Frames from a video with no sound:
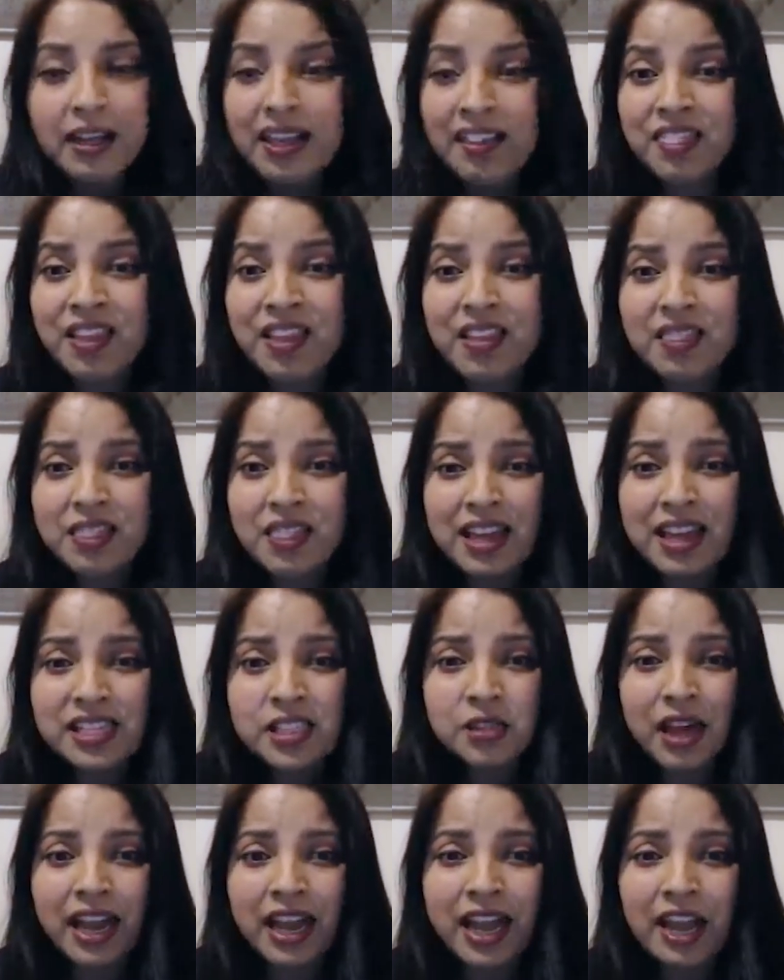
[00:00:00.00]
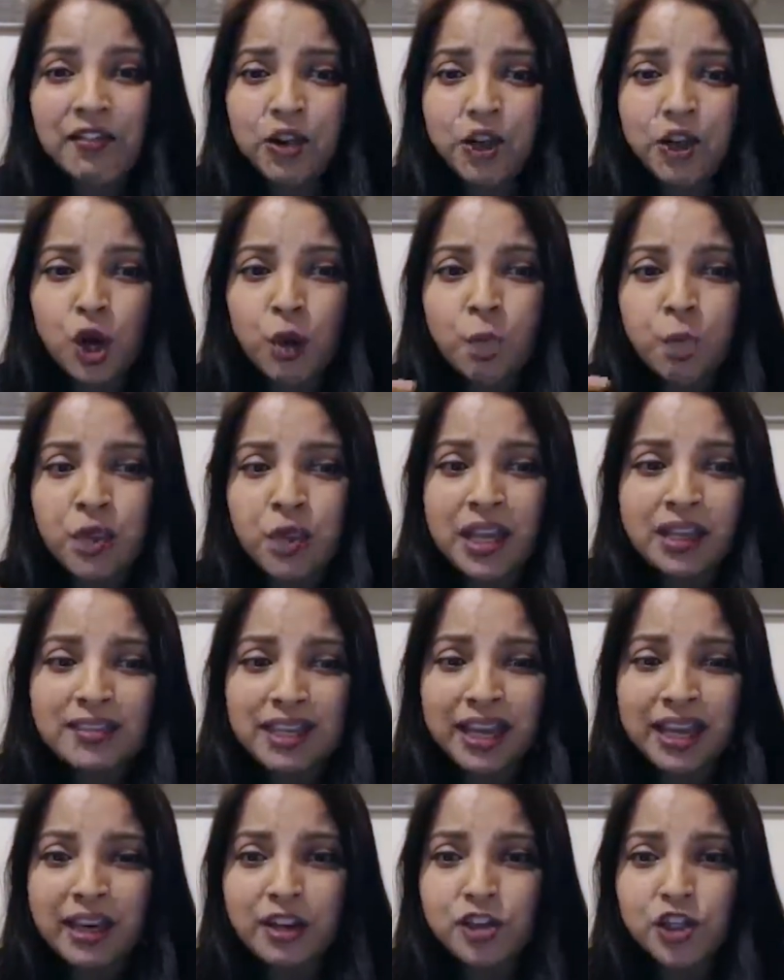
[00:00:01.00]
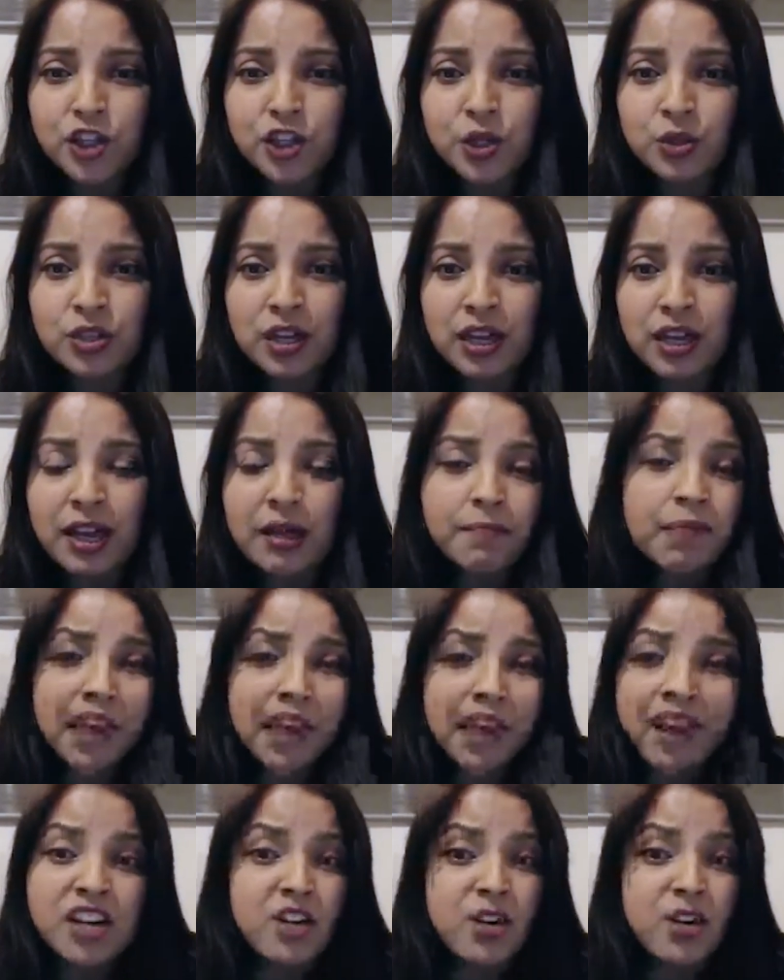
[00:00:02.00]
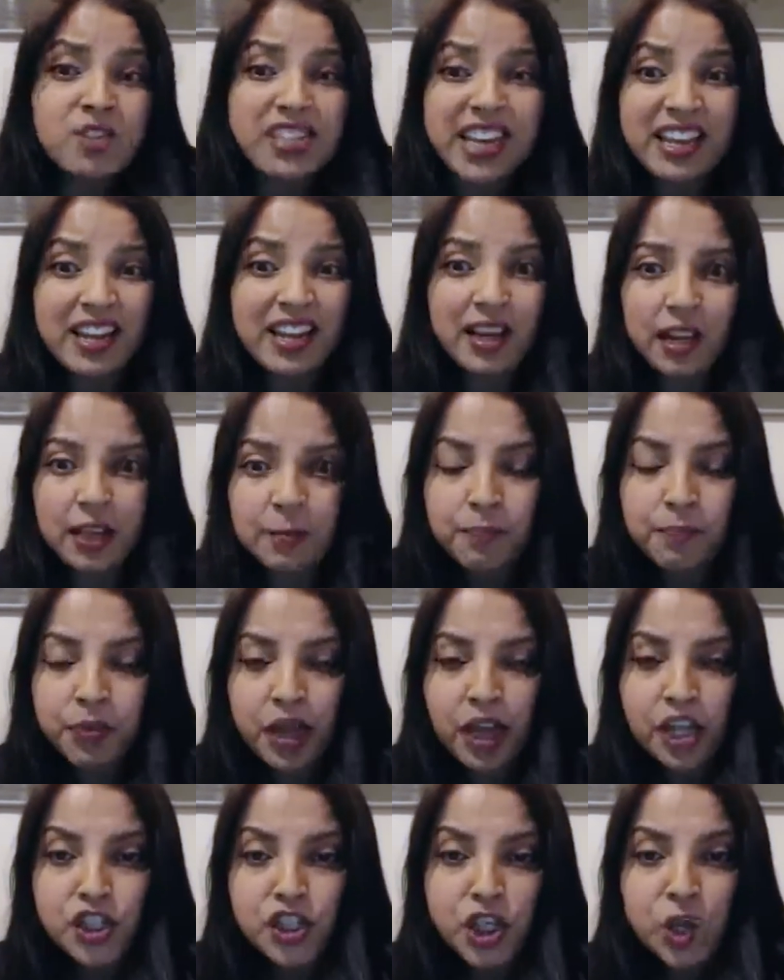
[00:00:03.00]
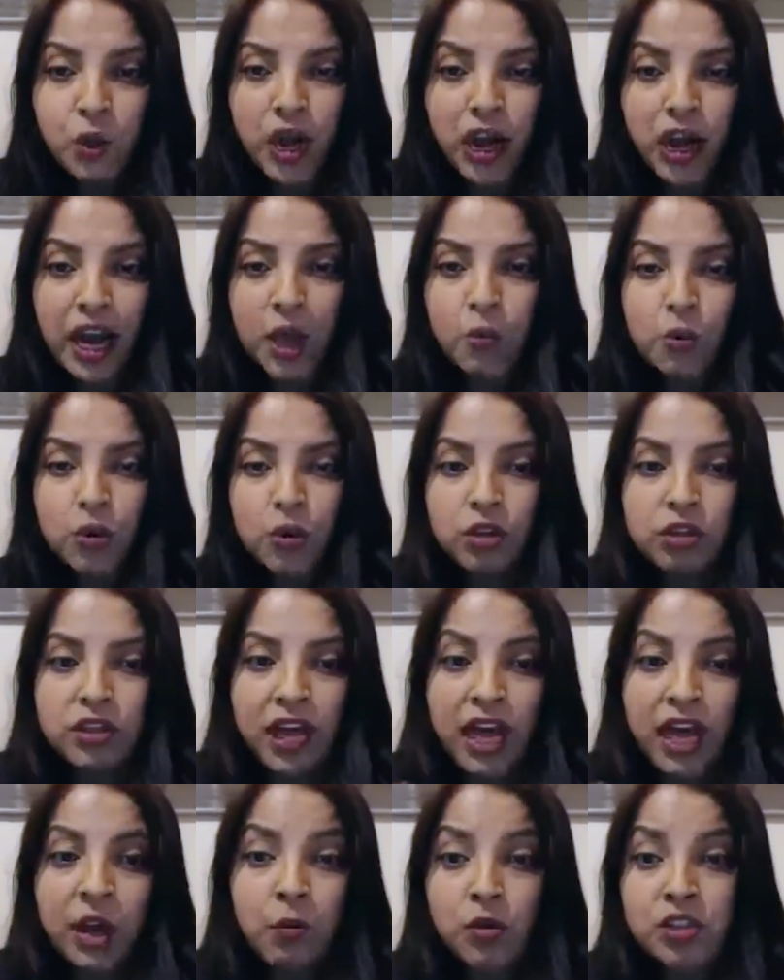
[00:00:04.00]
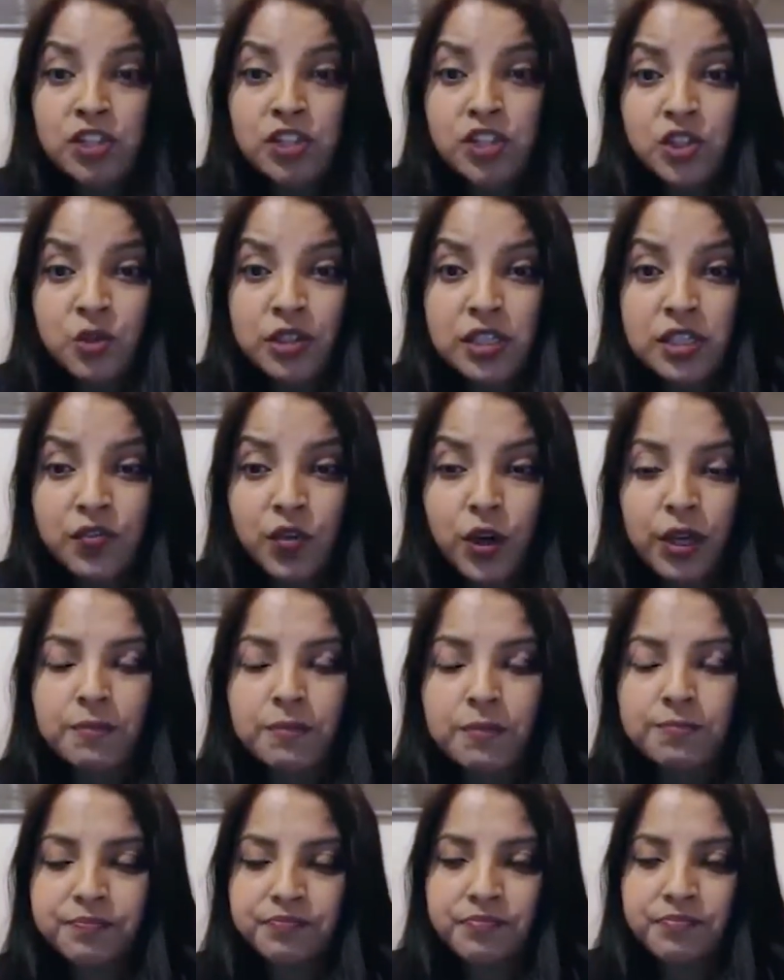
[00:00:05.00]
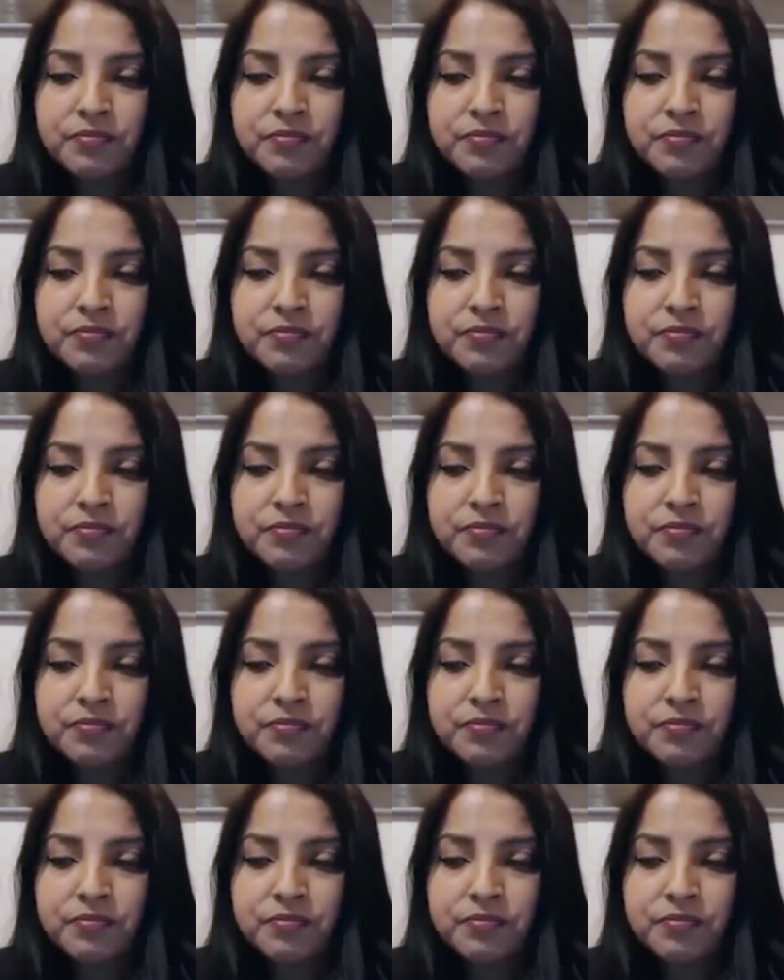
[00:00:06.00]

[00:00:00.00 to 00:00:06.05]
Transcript: I think I have a no BS attitude, and I don't take any. So I will do this for you.